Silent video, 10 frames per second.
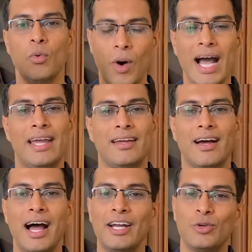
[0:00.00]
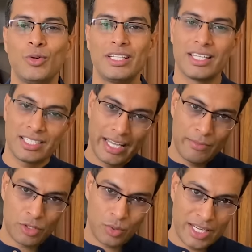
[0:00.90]
Why? I told the
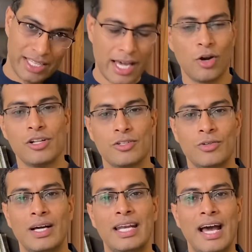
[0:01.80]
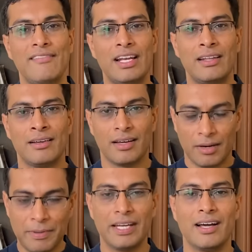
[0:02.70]
same story there also, and I will
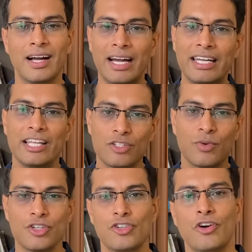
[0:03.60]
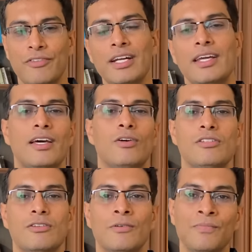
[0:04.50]
repeat a condensed version of it here
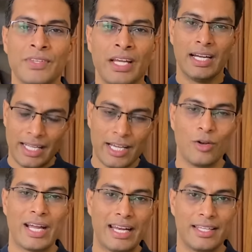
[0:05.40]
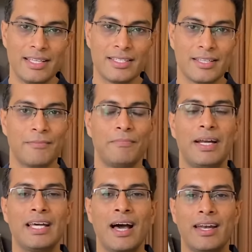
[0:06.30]
also. Take a look at this.
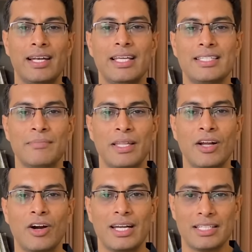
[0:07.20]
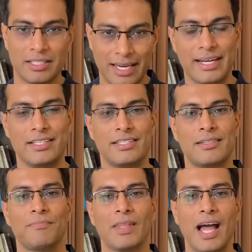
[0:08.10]
Meta released something called as
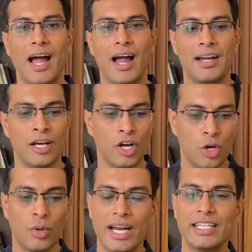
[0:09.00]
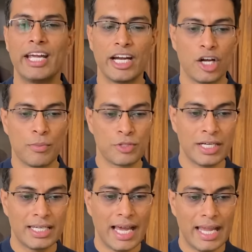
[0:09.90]
Threads, and look at the
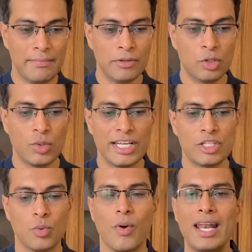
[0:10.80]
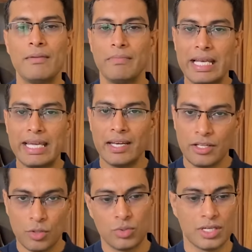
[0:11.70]
adoption time to reach 1 million
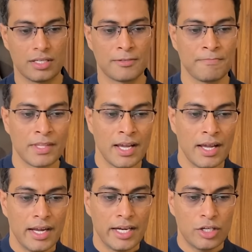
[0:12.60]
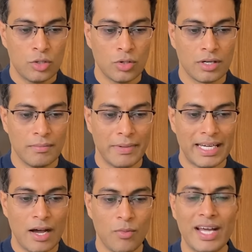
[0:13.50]
users. It took
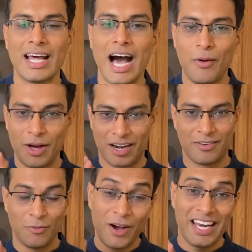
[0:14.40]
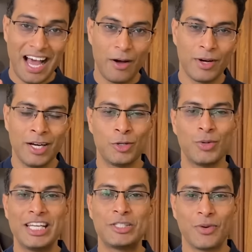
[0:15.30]
Meta 1 hour to
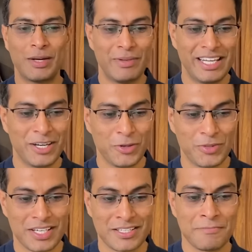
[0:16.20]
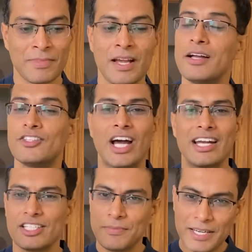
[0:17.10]
reach 1 million users.
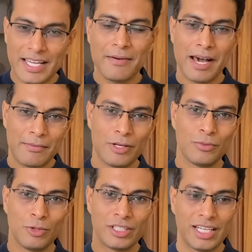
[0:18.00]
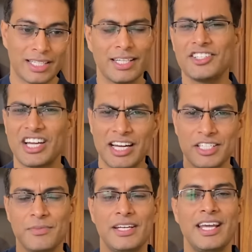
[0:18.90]
ChatGPT ke baare mein log bolte rehte hain.
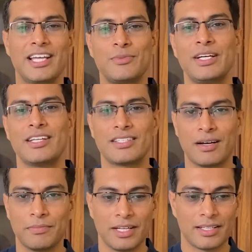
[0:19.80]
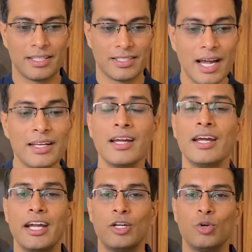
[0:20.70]
ChatGPT has been disruptor, this, that.
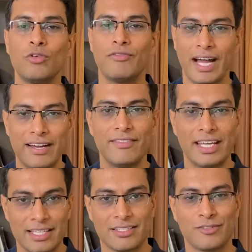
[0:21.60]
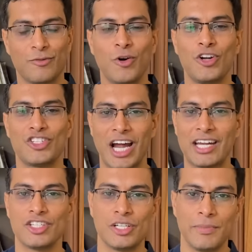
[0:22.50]
It took 5 days for
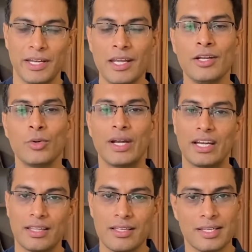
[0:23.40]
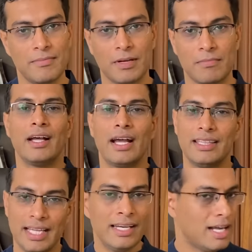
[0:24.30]
ChatGPT to hit the same number.
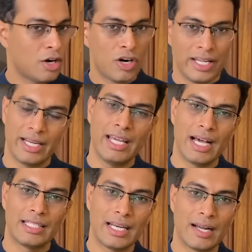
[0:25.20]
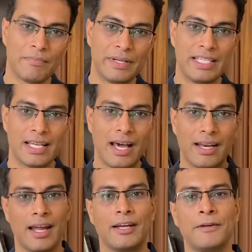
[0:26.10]
And then accordingly, other companies are
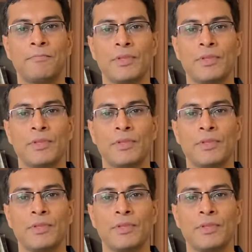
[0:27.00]
ranked.